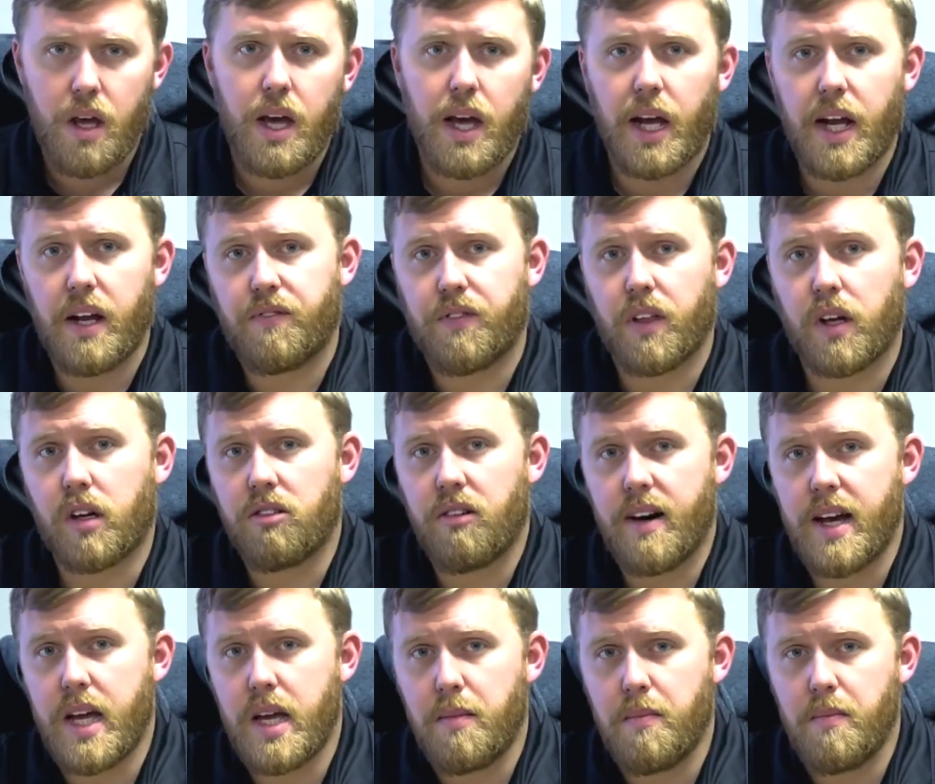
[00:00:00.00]
If the
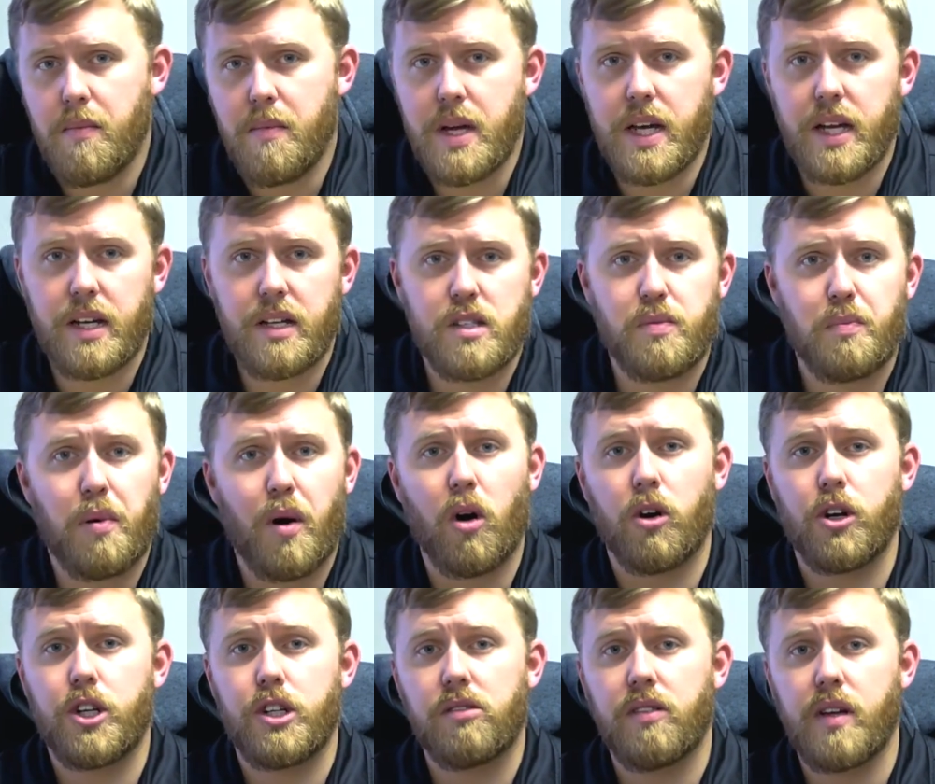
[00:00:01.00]
claim is
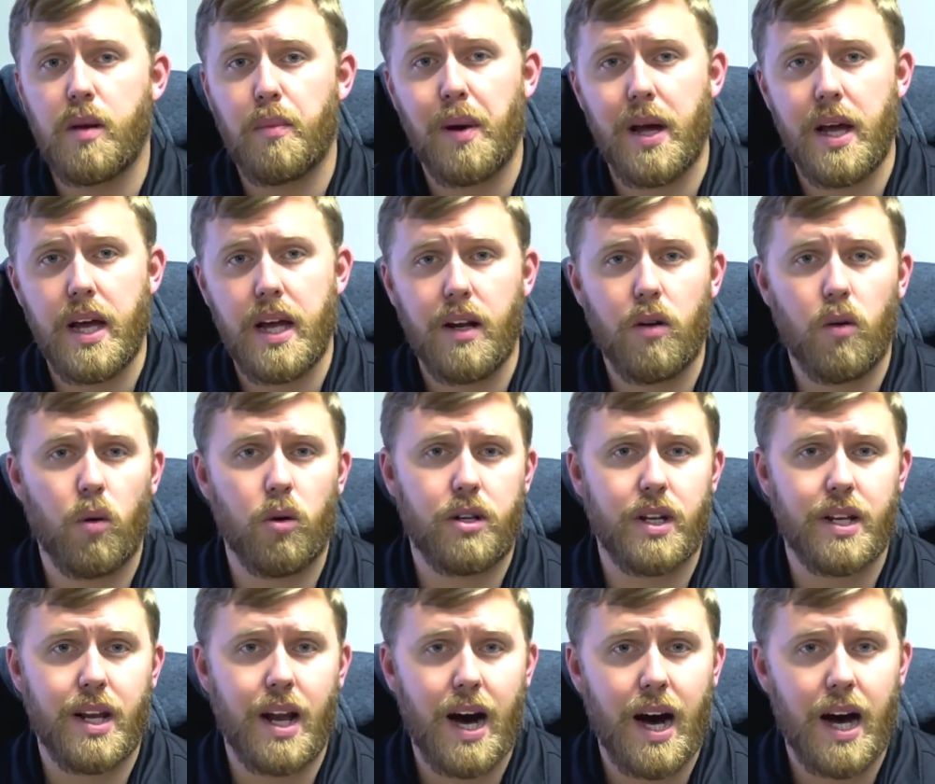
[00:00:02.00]
partially paid or
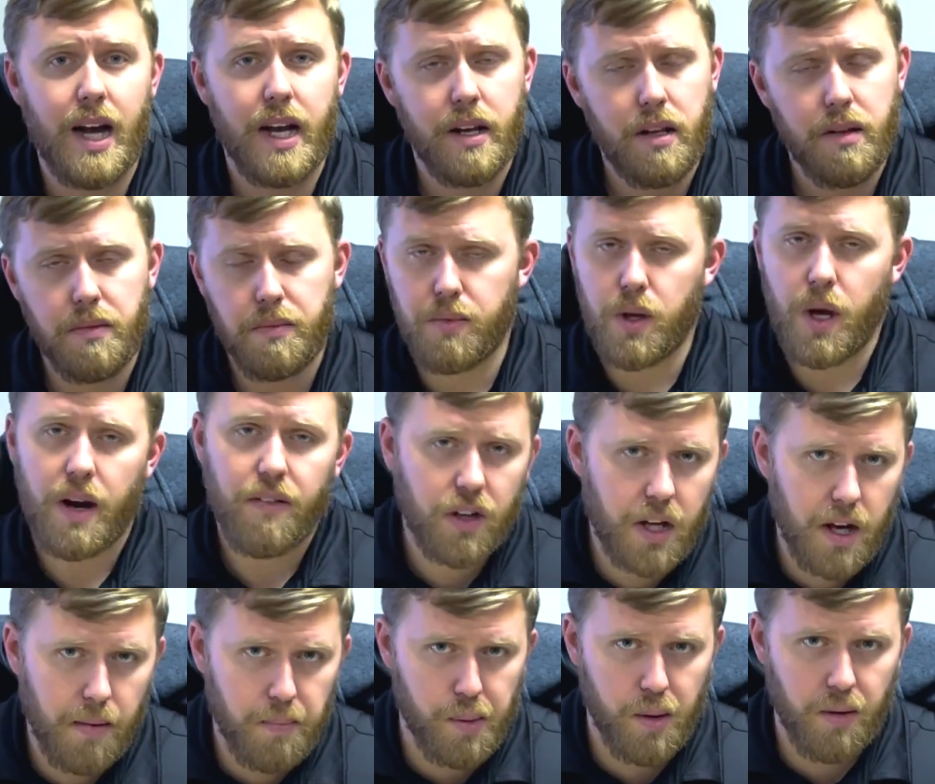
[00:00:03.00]
denied, you have a
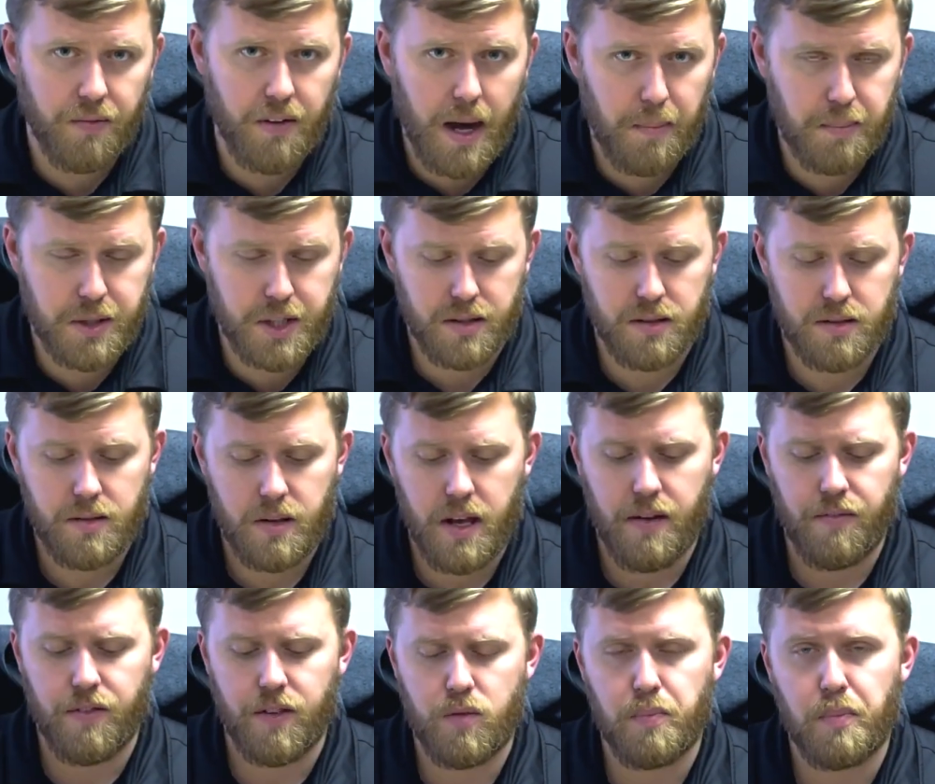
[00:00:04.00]
couple of options.
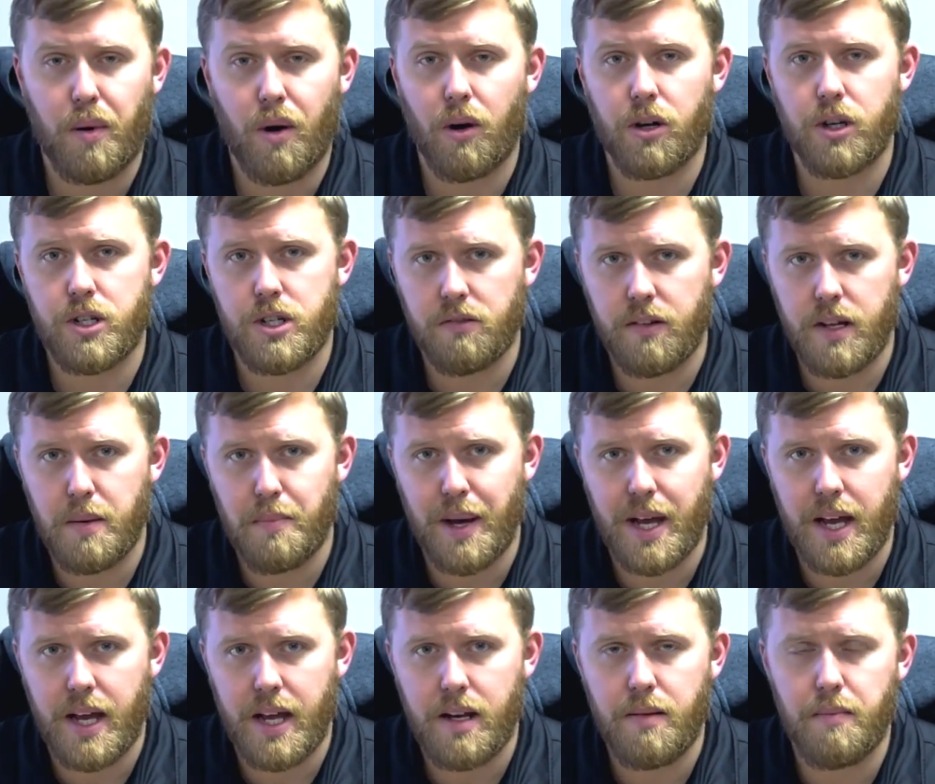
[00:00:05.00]
If it's partially
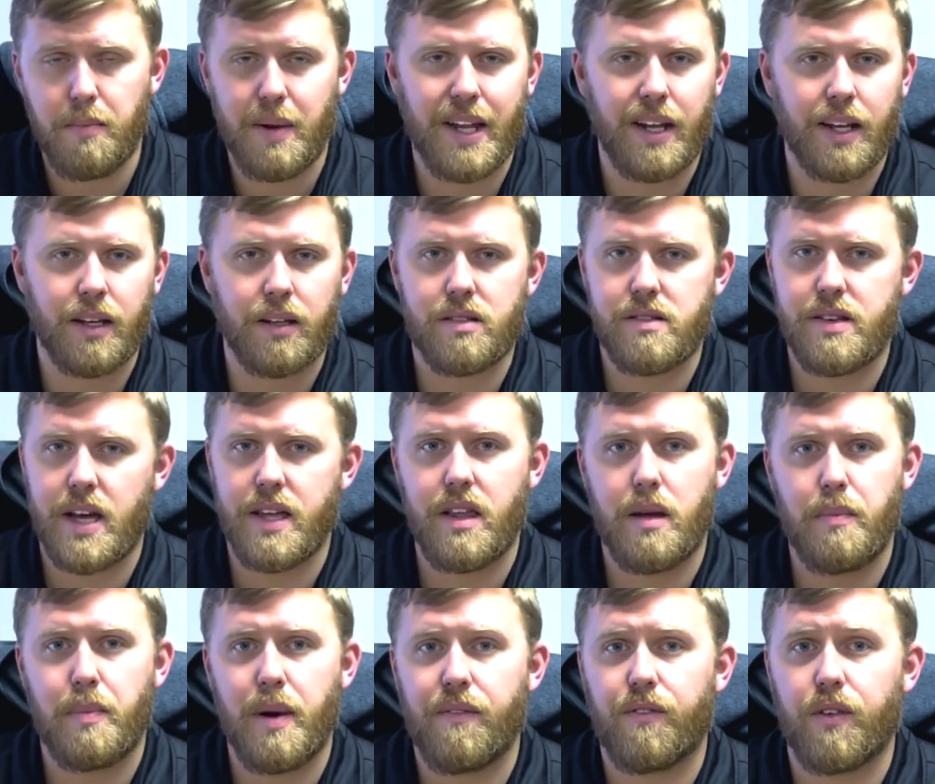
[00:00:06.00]
paid, meaning say they
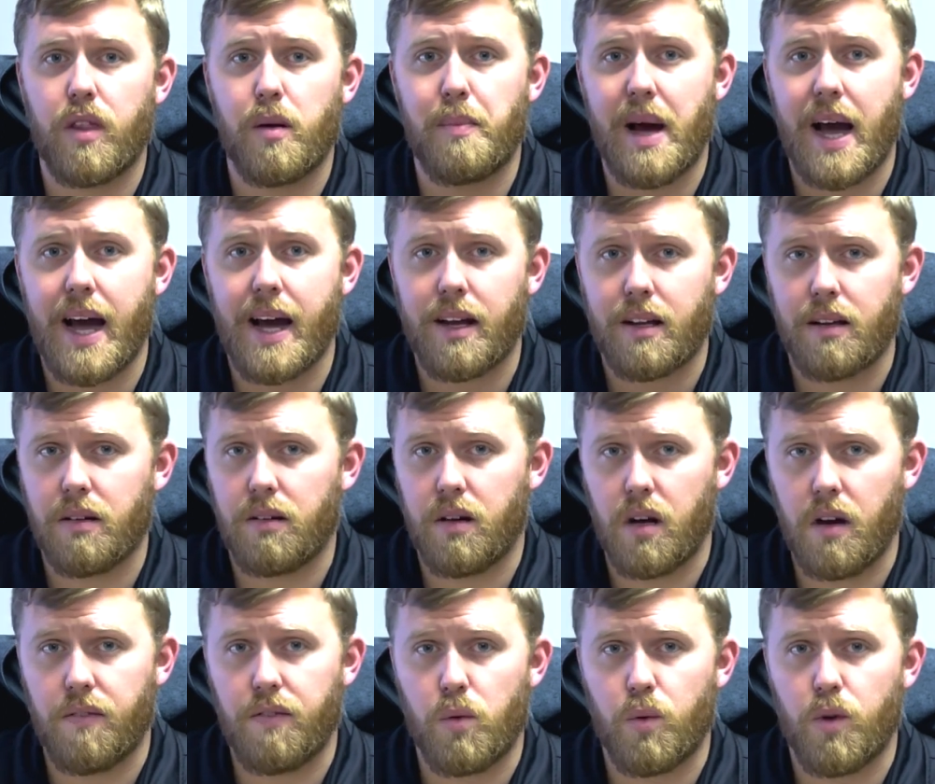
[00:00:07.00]
pay for the back
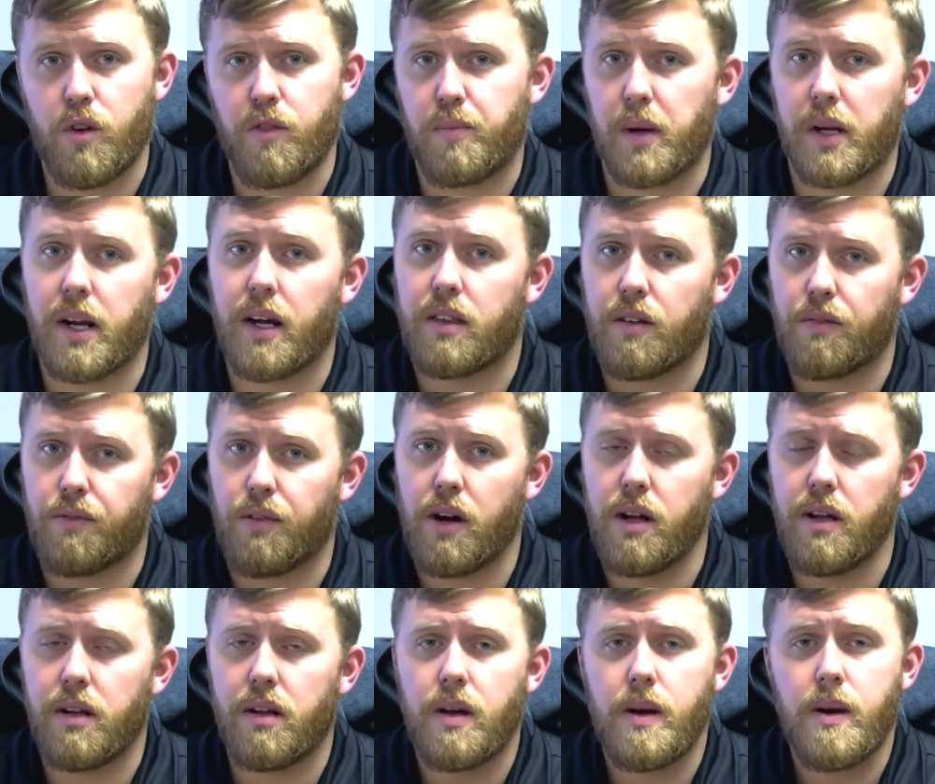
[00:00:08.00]
of the roof but not the
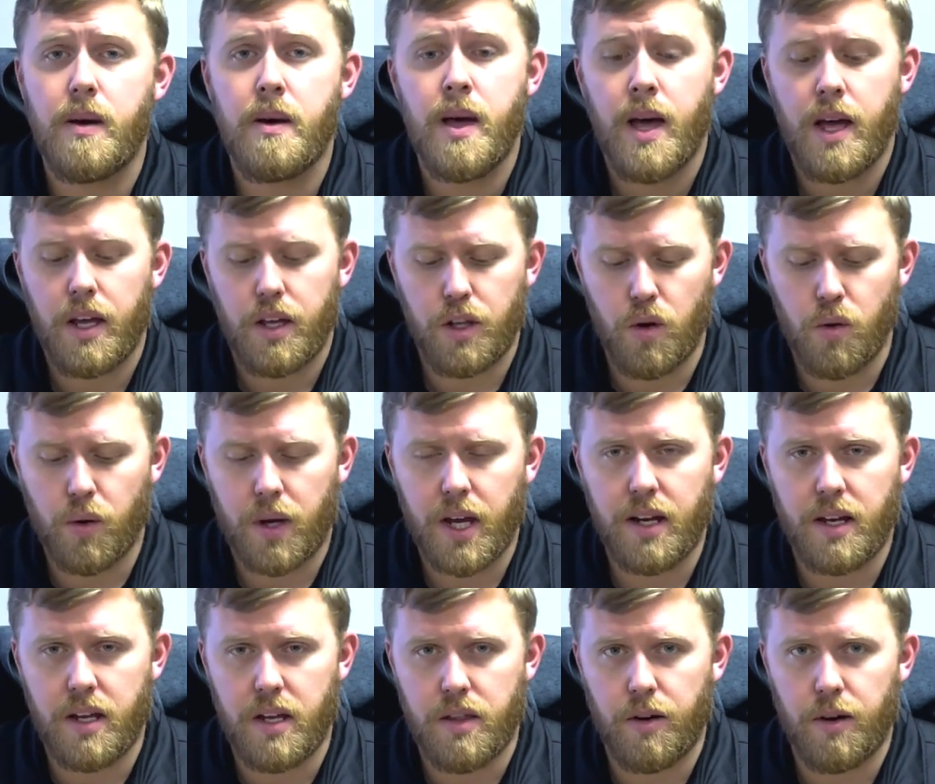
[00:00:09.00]
front, you
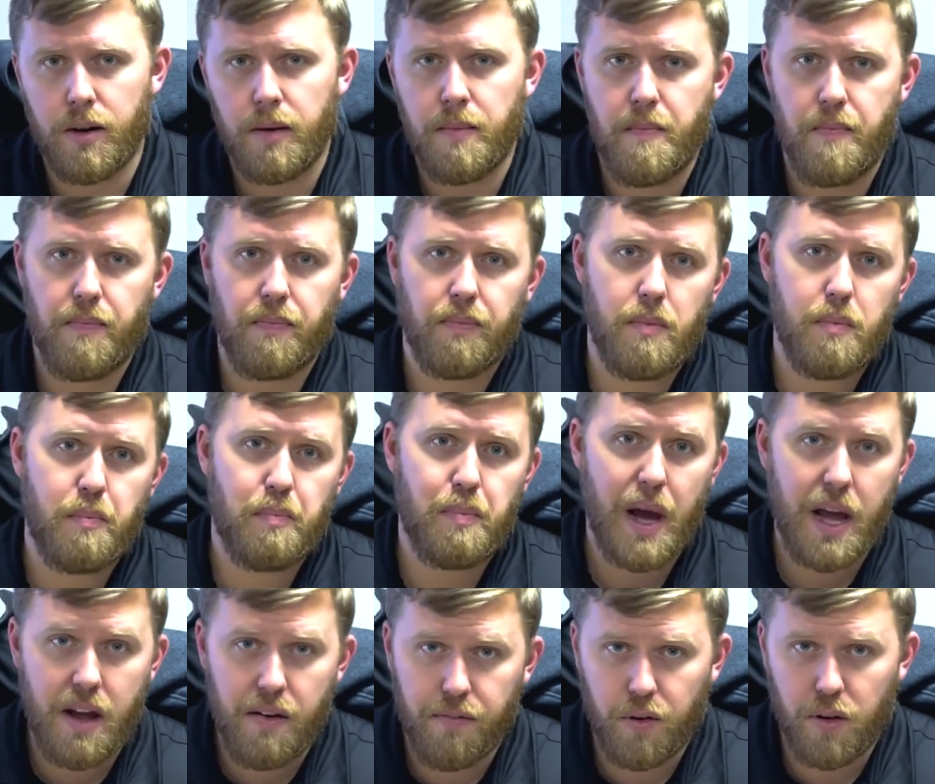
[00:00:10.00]
can either
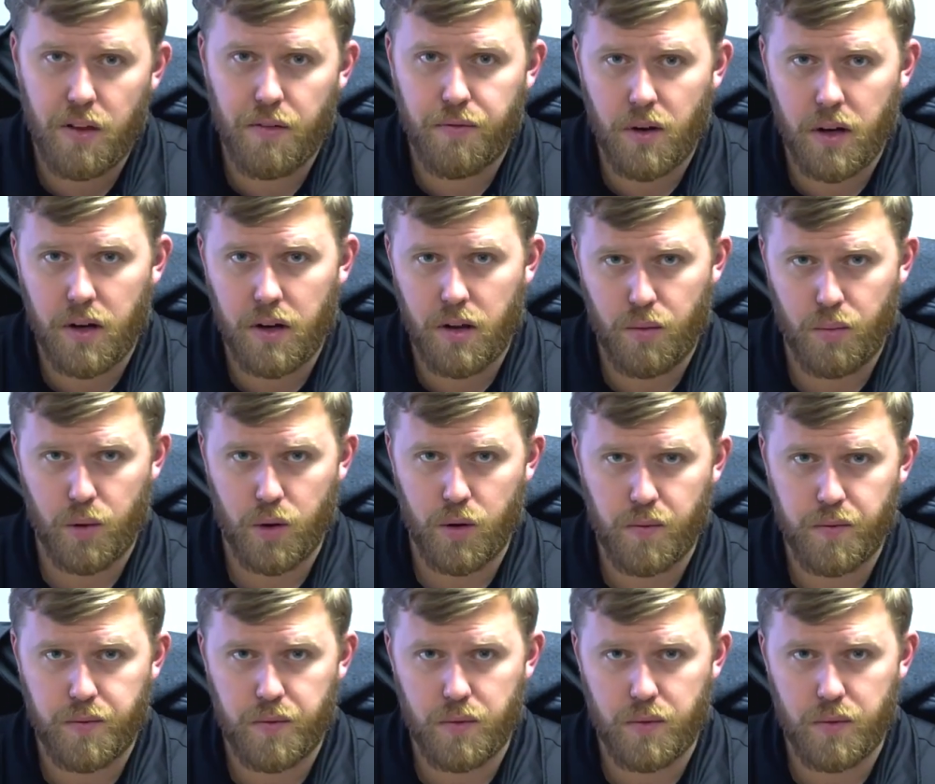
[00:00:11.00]
pay for the front of the roof